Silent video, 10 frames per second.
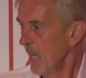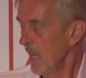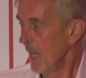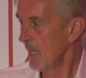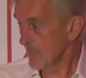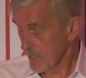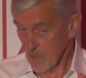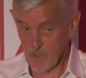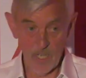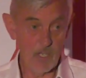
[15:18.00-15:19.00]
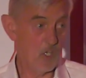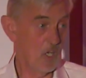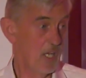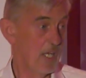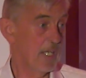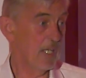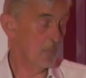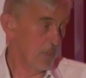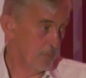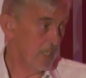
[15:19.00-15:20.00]
And so then I got lucky
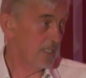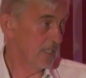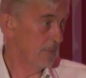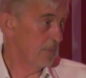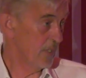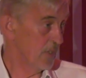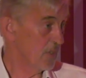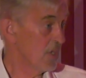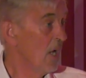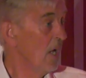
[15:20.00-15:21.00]
with Peter because